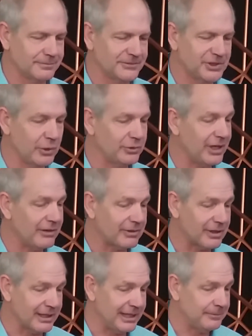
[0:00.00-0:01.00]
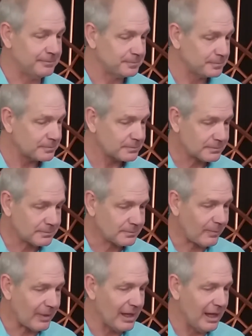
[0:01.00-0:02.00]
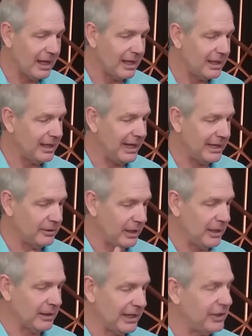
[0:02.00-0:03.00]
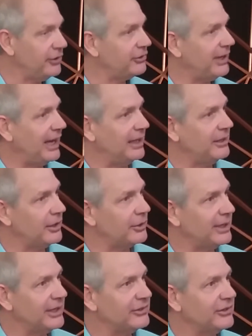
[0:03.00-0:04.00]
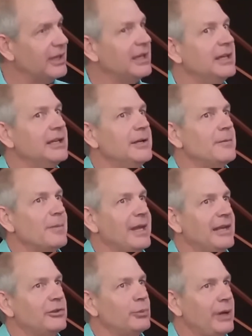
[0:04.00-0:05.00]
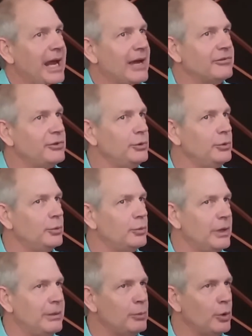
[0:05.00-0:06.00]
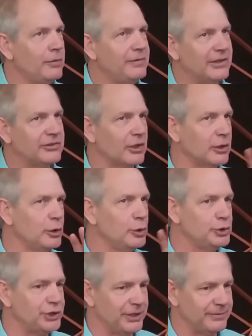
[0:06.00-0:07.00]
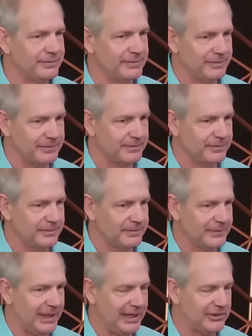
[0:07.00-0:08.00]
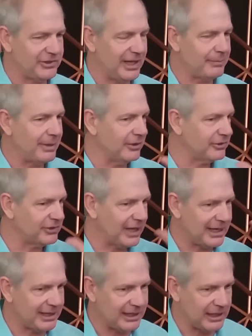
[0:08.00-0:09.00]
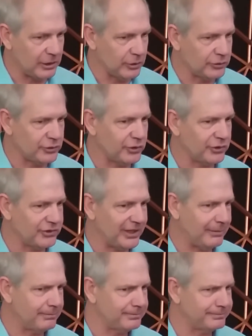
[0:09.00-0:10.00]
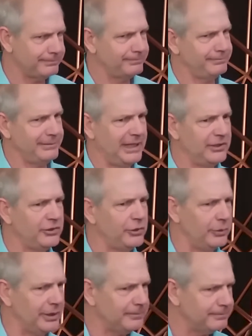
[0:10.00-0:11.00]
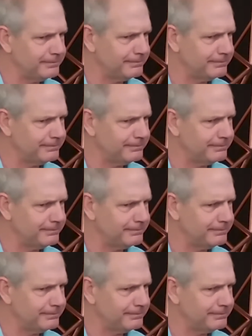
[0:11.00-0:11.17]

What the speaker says: So definitely, and like you said, we have to remove this illusion and step outside of the illusion or step into it.